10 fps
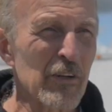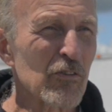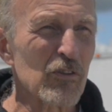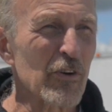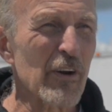
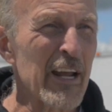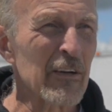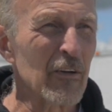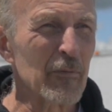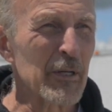considered
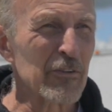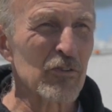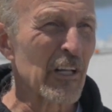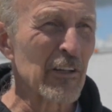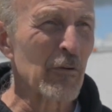anal. I mean,
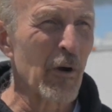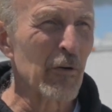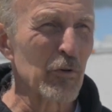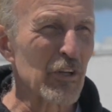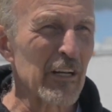there's nothing
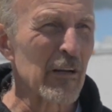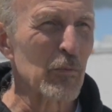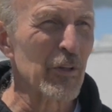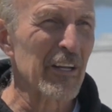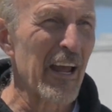wrong with getting them
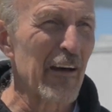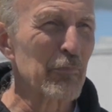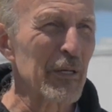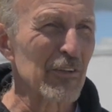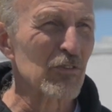within a
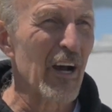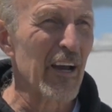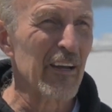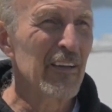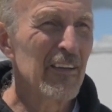half
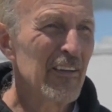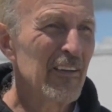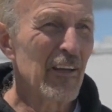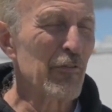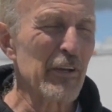PSI.
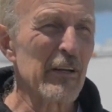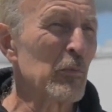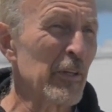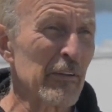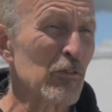If you get them
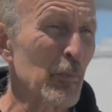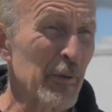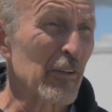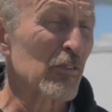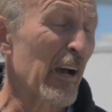within 2
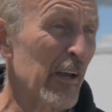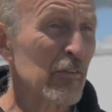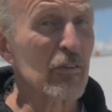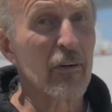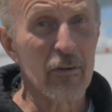PSI,
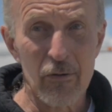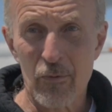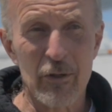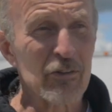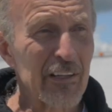
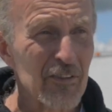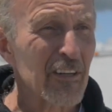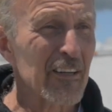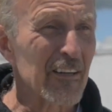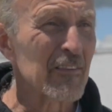so what's that
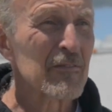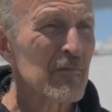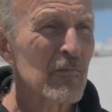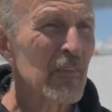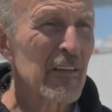tell you?
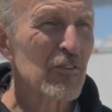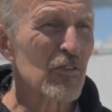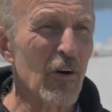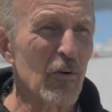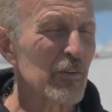
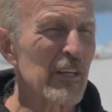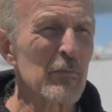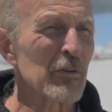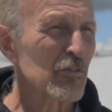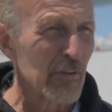So get
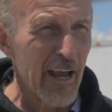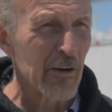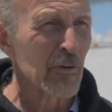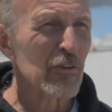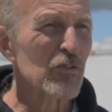them as
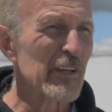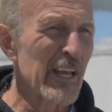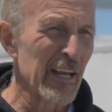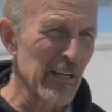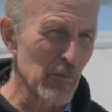accurate as you
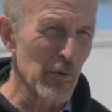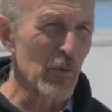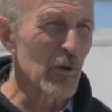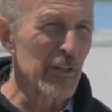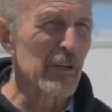can and be
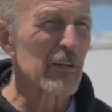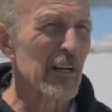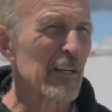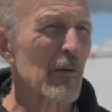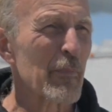really good
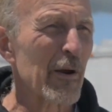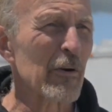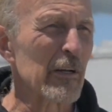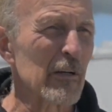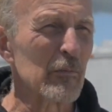at
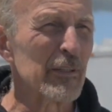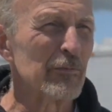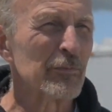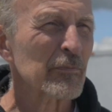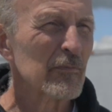comparing them,
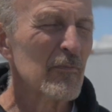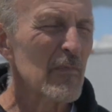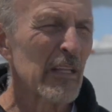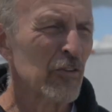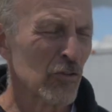and
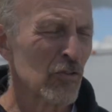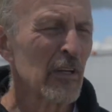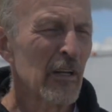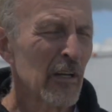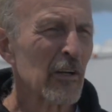just
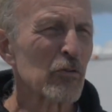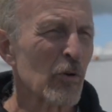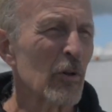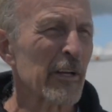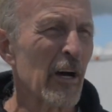
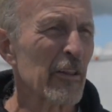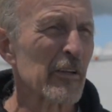controlling all the